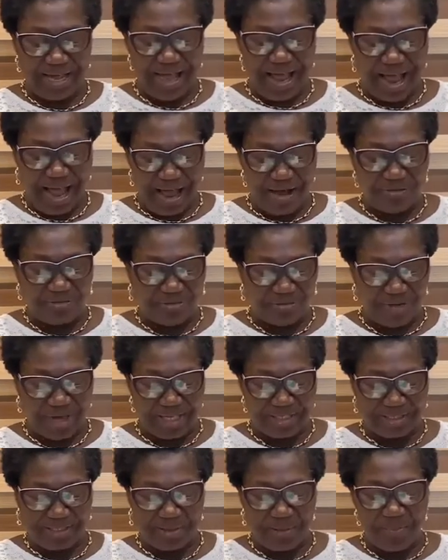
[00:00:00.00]
our
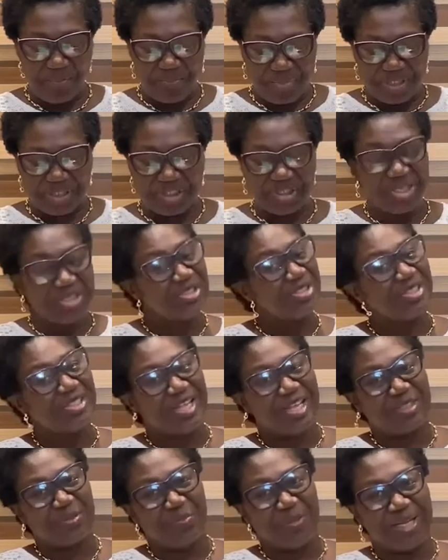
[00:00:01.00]
first mission
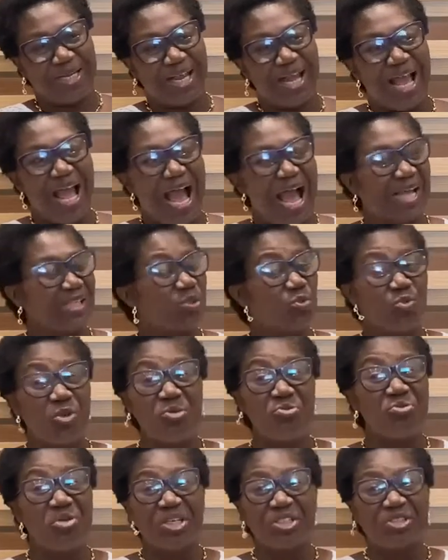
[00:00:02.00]
statement as we
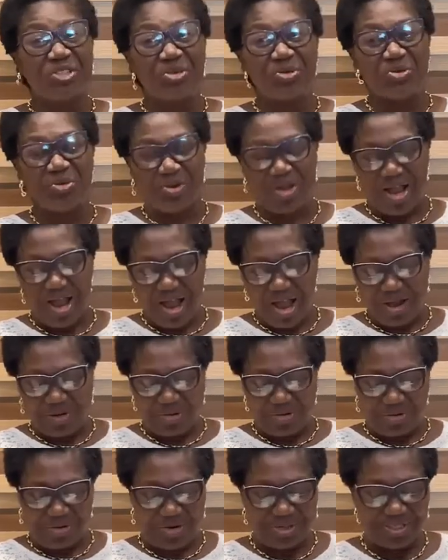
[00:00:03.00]
reach you
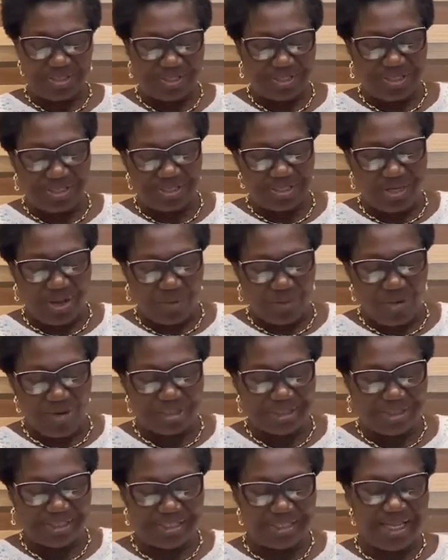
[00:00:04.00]
across the
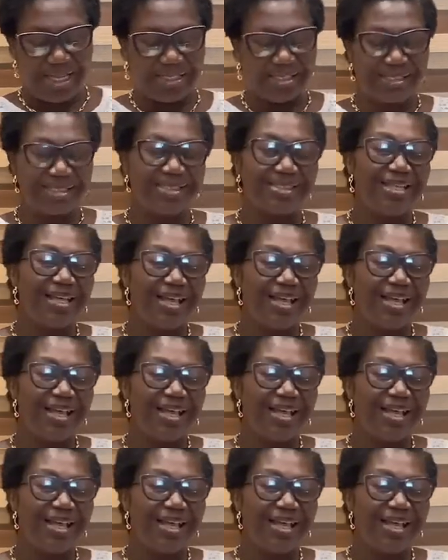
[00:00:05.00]
continent.